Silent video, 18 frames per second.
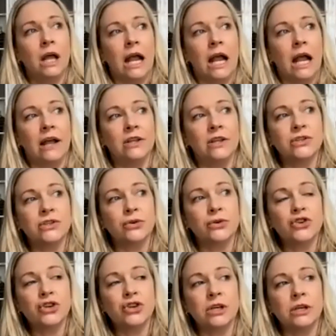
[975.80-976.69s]
And so
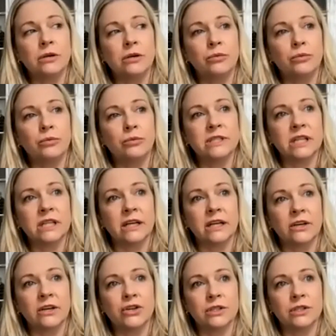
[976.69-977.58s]
she was like,
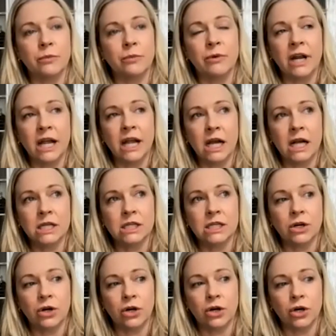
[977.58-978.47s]
someone handed
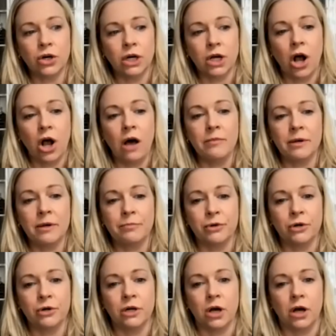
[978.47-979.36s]
her a comic
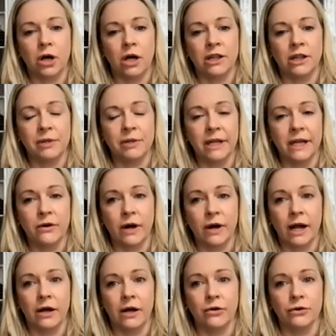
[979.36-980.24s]
book on the
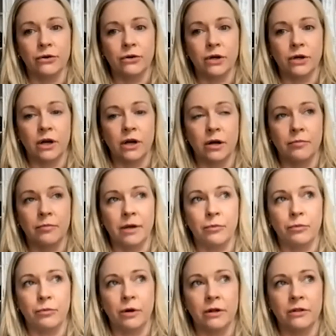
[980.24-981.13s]
playground
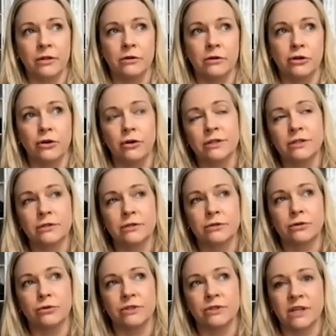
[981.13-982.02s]
at one of the New York
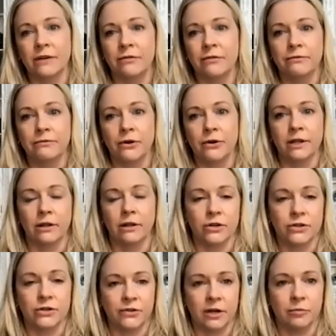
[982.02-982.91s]
schools. I have a very
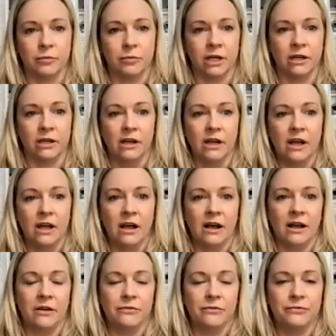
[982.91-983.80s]
large family.
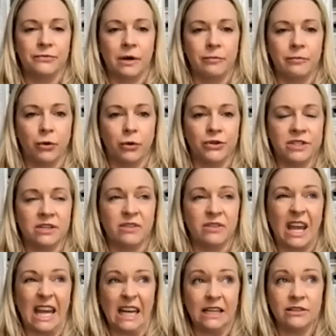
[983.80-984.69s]
I'm the oldest of
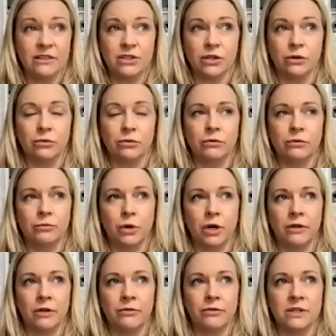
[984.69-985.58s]
8. So
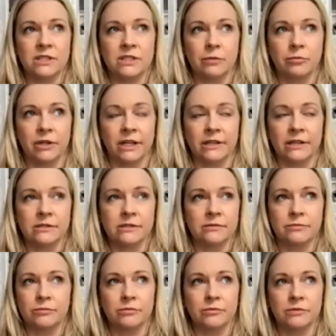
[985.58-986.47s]
one of the siblings,
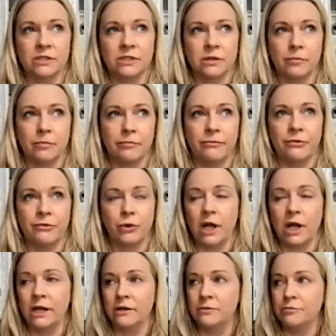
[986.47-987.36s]
some
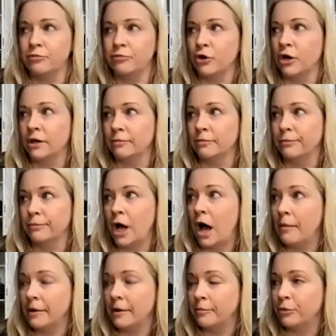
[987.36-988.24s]
friend brought a
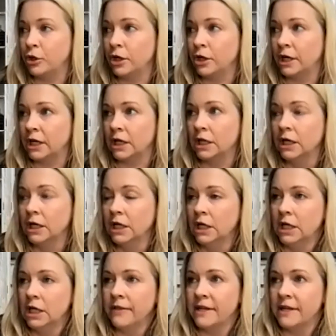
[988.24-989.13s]
comic book and
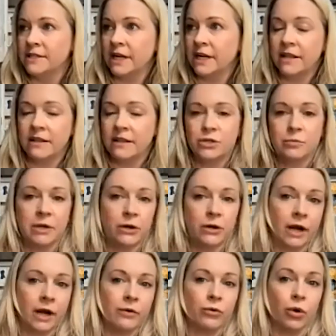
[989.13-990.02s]
they said, hey, this would be a
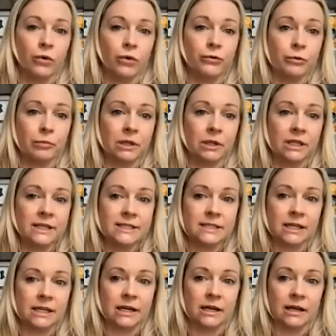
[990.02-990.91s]
great role for
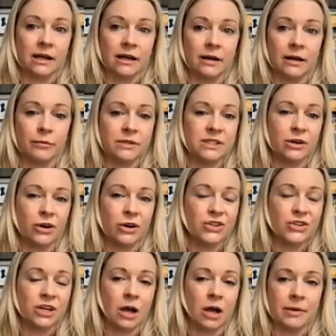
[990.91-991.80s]
Melissa. And it was an
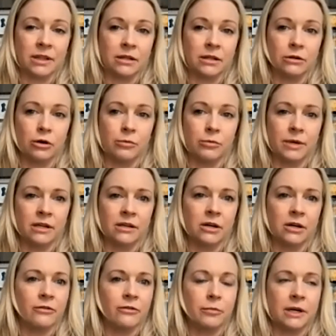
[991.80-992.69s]
Archie comic that nobody, you
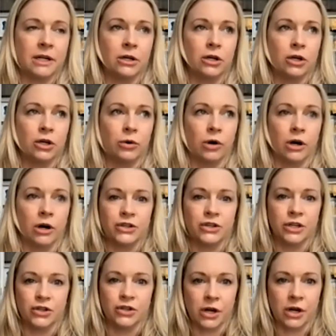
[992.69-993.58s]
know, everybody knew
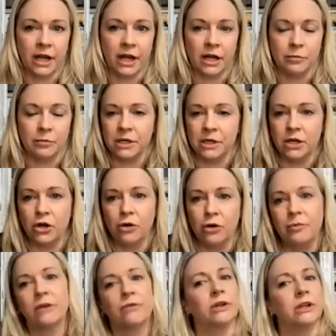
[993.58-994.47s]
Archie and Jughead, but
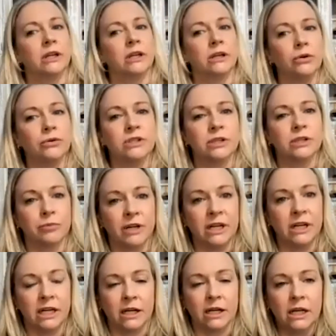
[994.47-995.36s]
nobody really knew
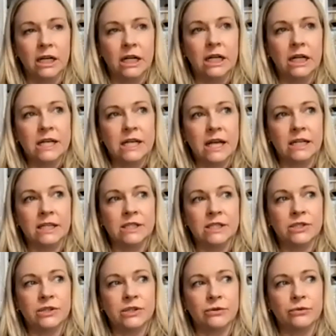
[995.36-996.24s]
Sabrina. And
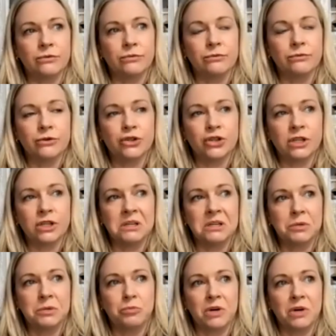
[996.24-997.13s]
so
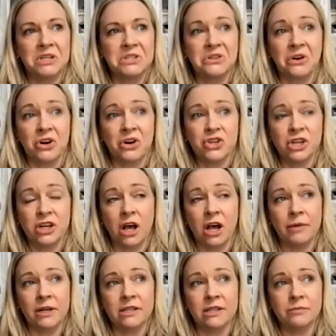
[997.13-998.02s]
she went to the Archie
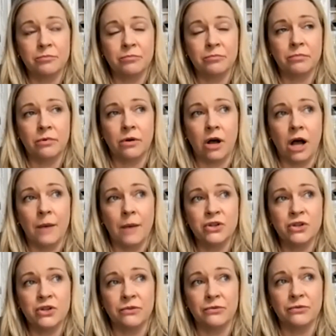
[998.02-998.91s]
comics,
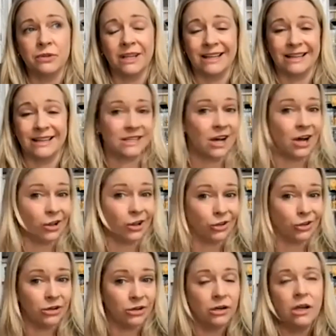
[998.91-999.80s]
optioned it for like
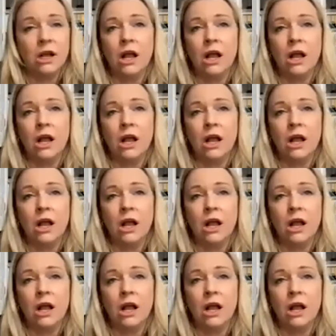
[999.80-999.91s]
$1.